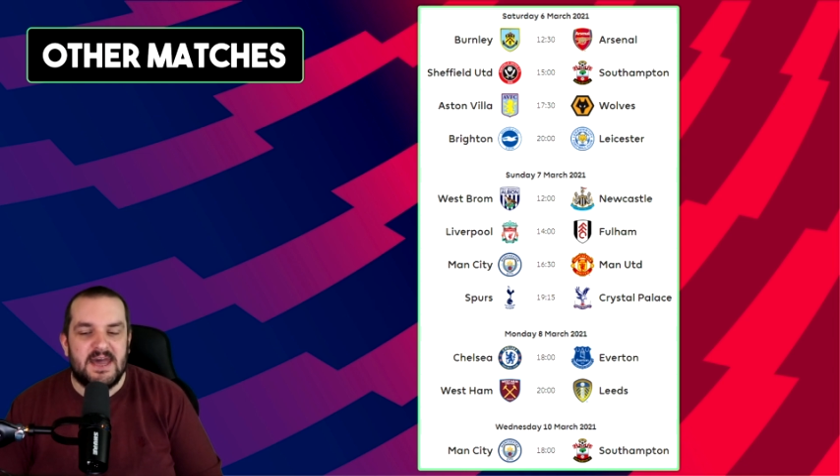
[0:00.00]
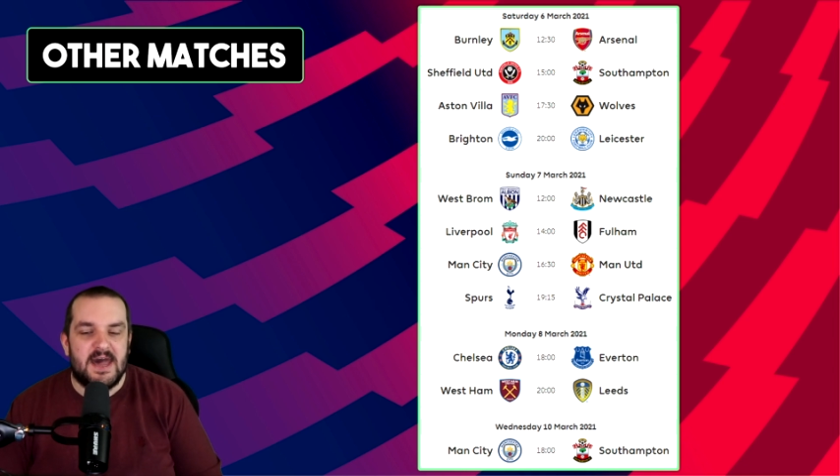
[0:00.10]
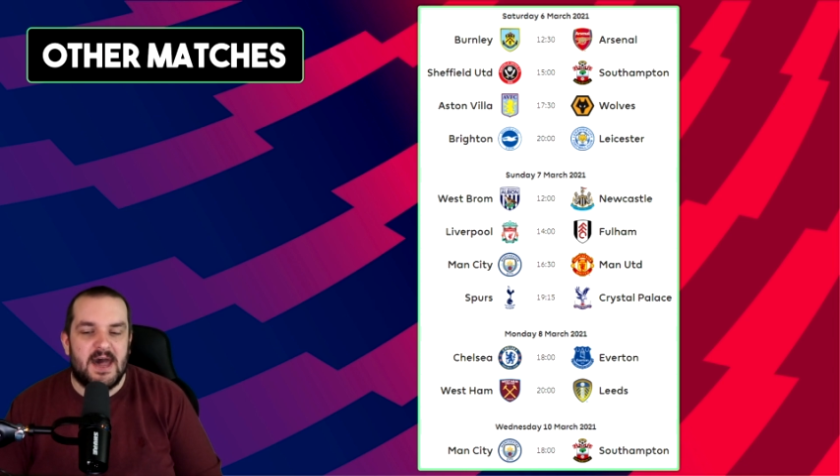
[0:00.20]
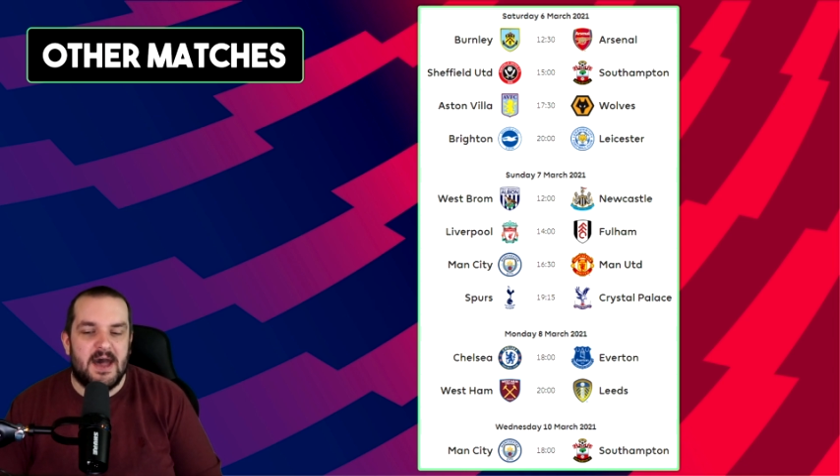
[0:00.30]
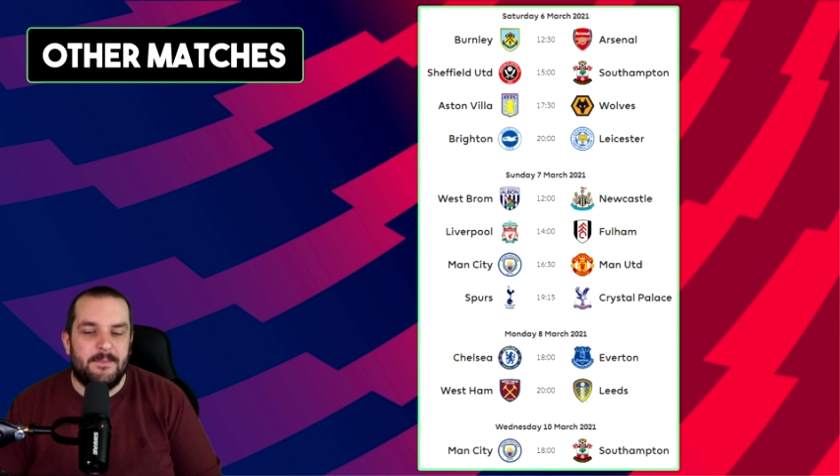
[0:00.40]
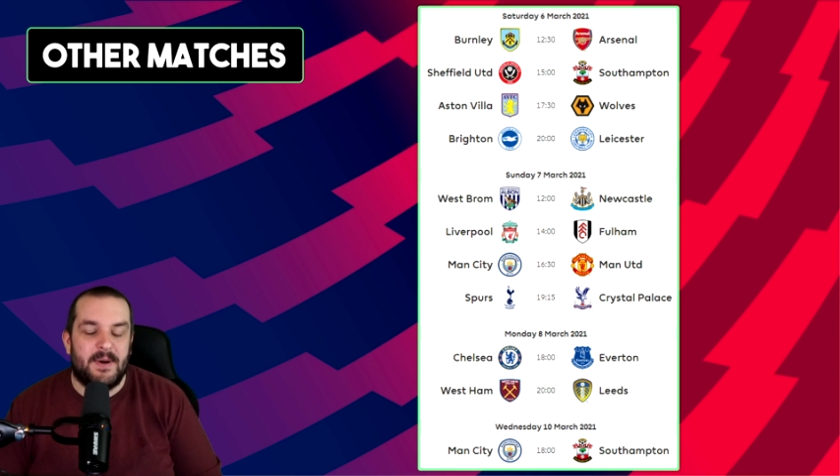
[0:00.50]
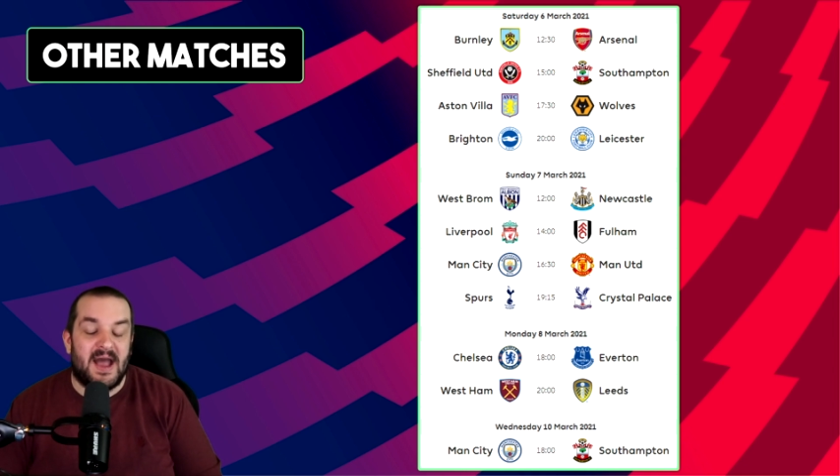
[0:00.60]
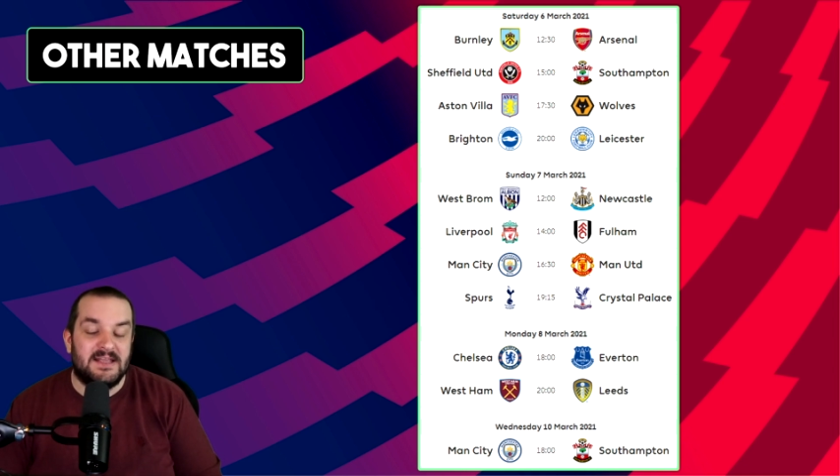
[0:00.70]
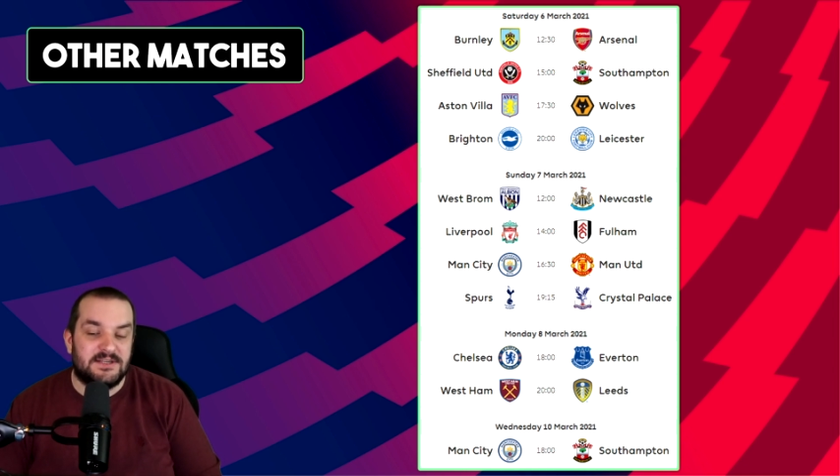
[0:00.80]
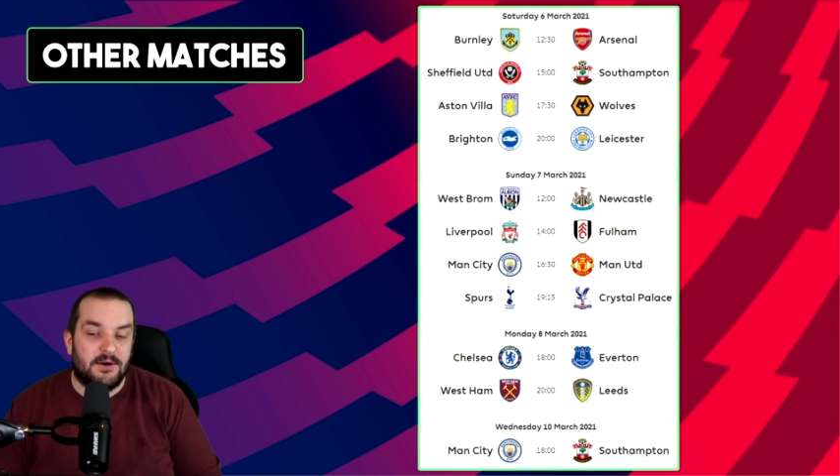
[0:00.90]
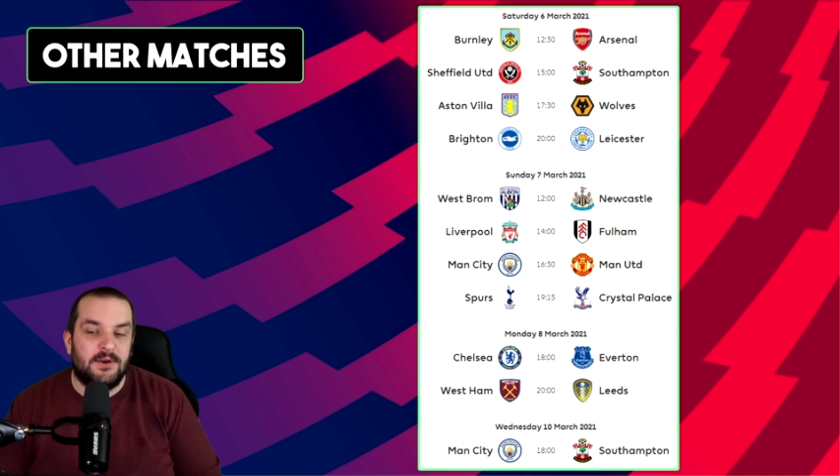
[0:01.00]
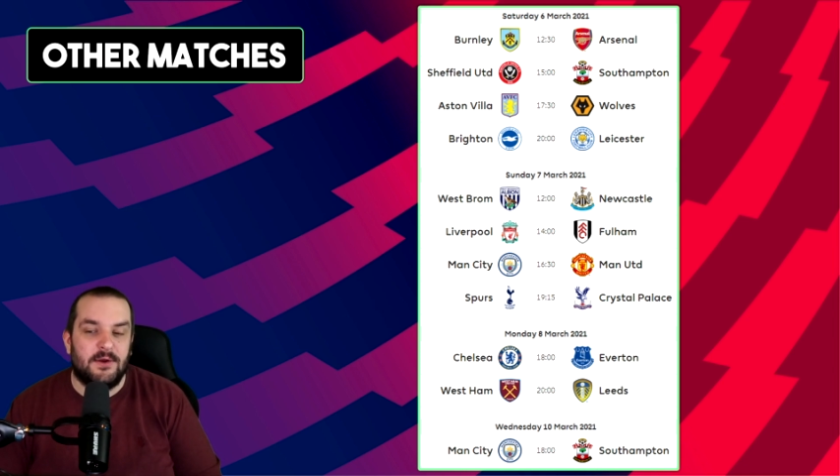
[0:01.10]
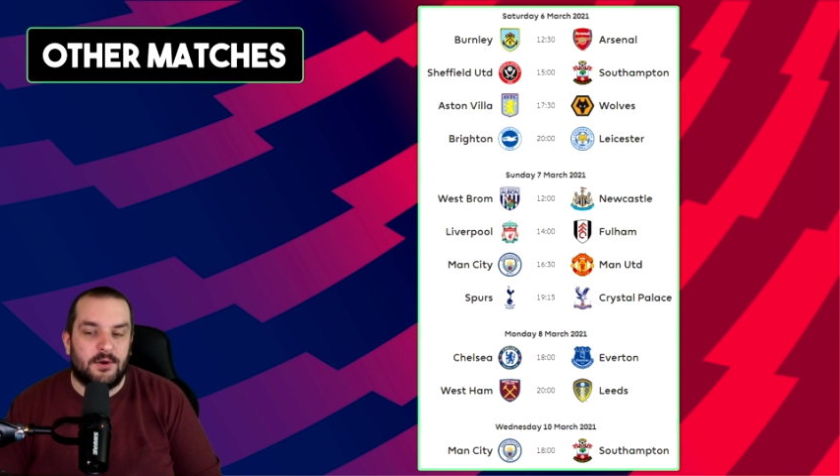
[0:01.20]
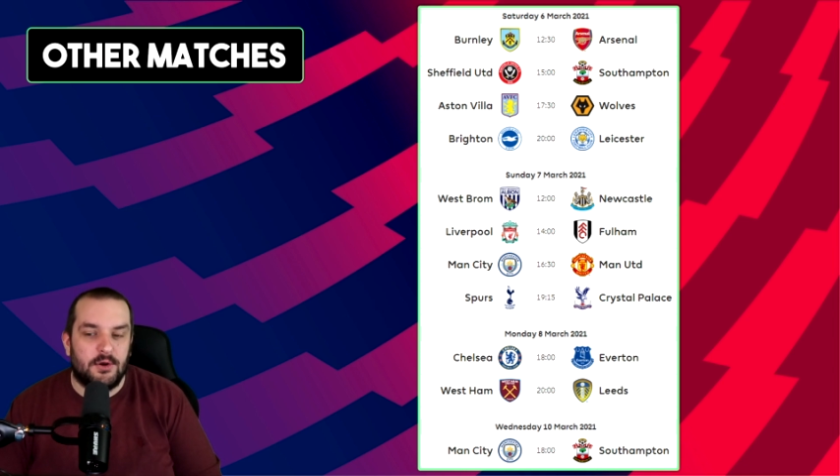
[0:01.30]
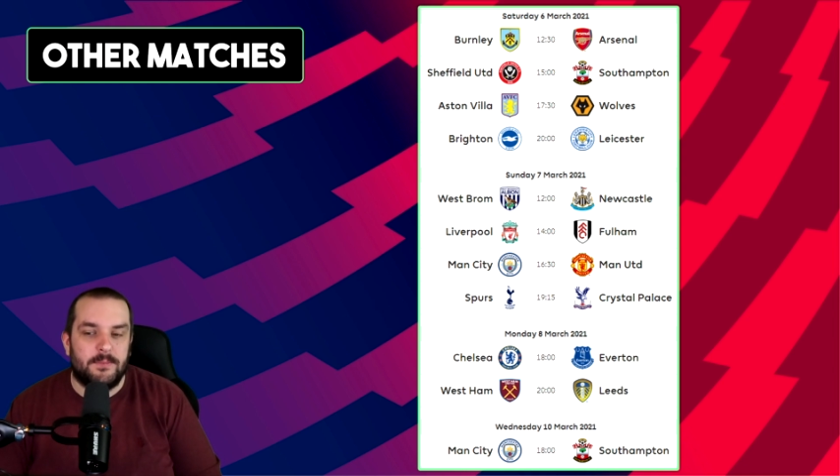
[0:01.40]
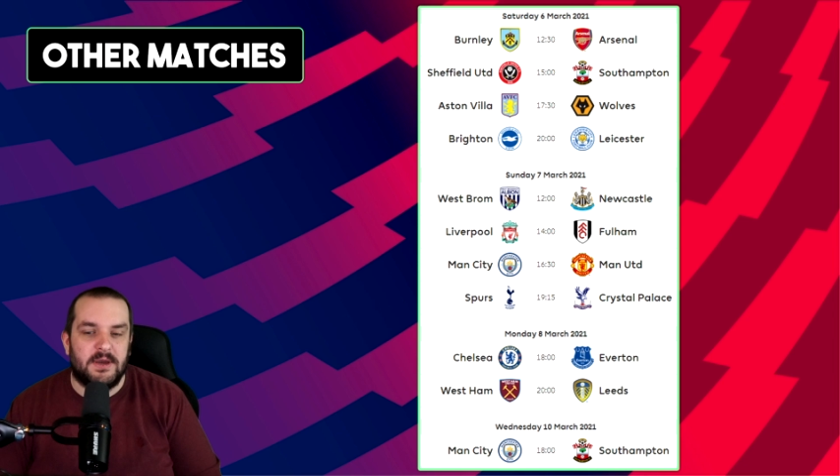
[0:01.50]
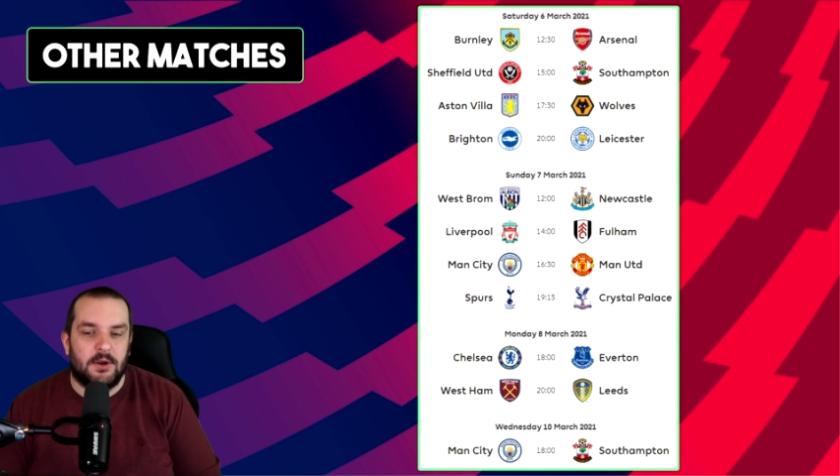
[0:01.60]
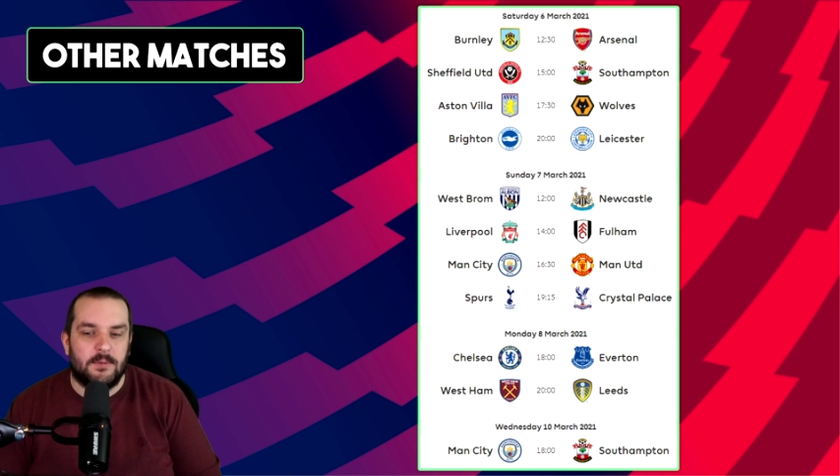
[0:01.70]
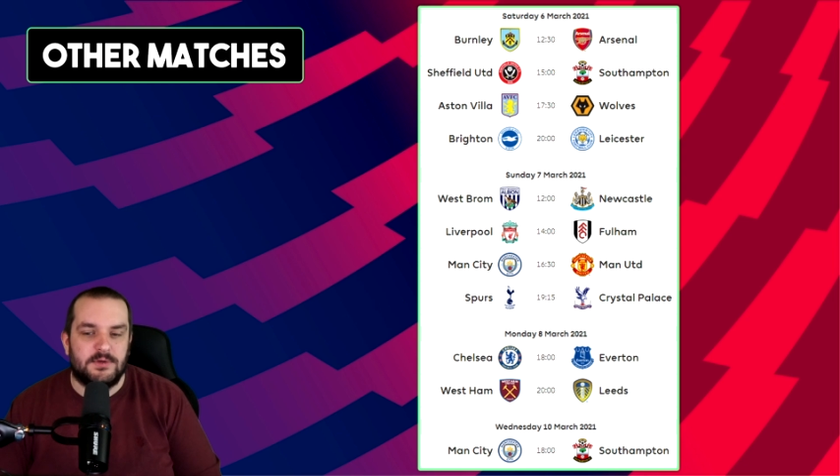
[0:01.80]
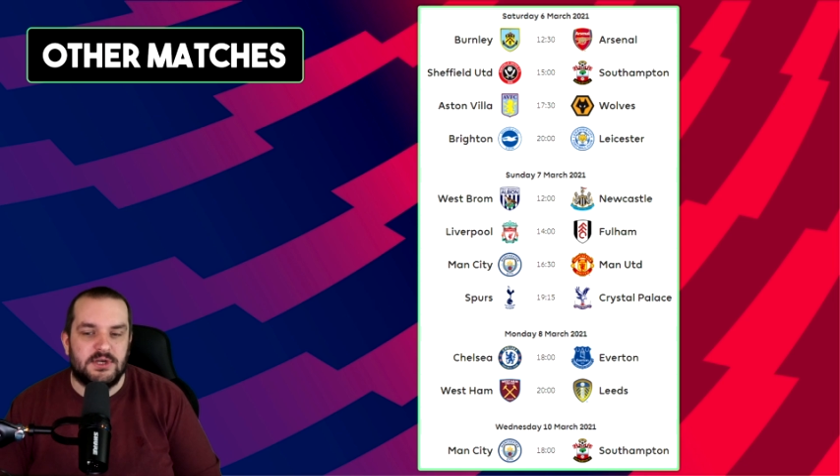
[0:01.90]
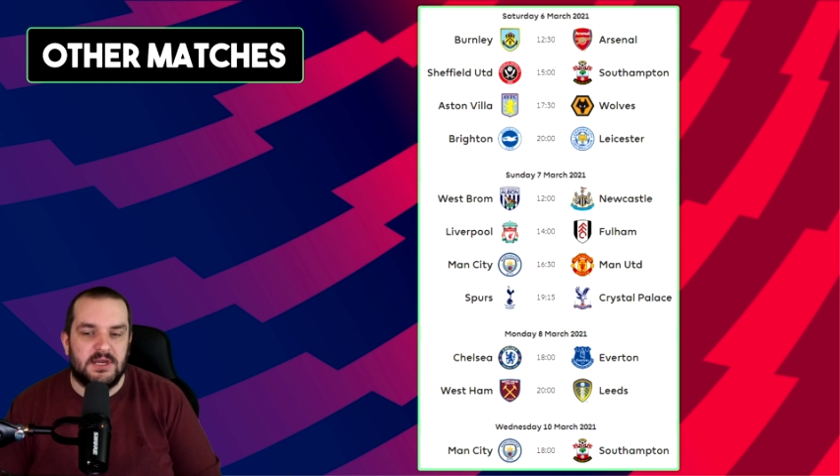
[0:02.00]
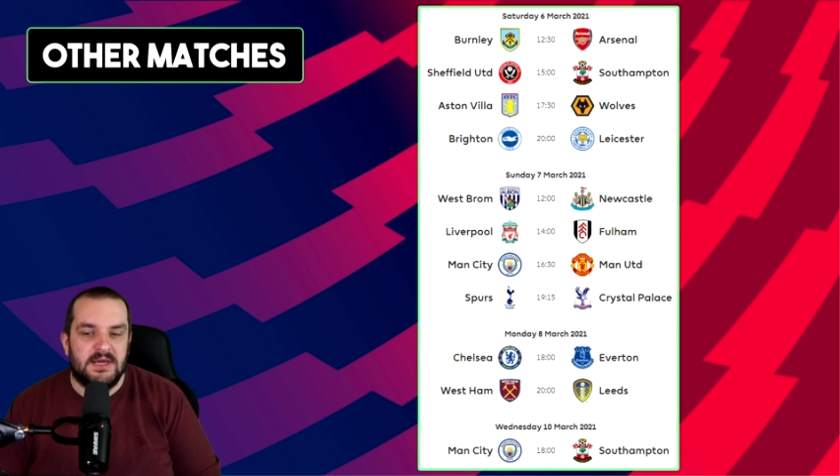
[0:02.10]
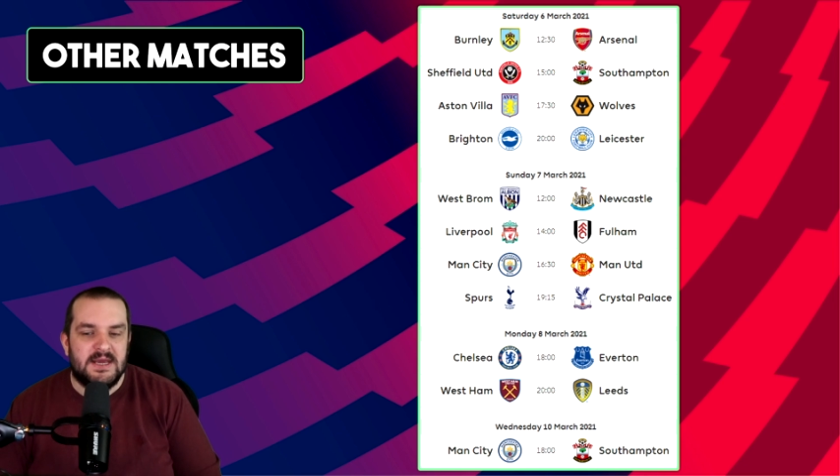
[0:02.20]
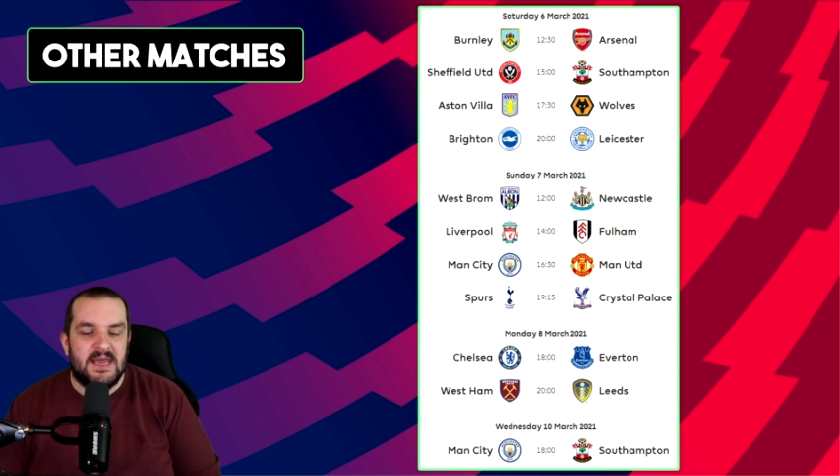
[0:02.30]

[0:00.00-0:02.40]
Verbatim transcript: Um, but Antonio could be an option.